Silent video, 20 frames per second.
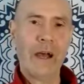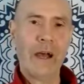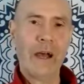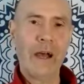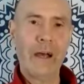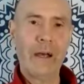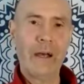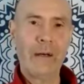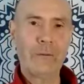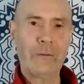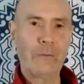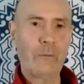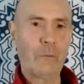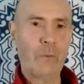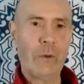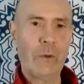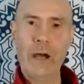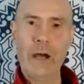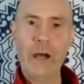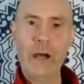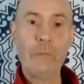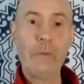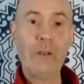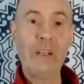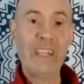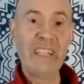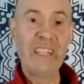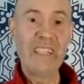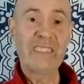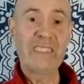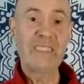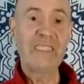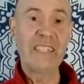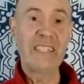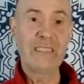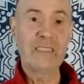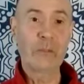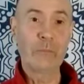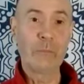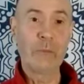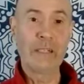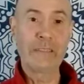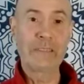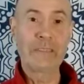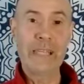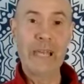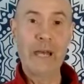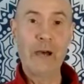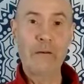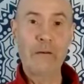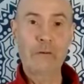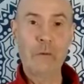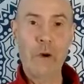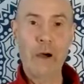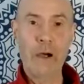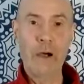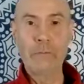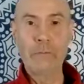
When I'm listening to myself, quite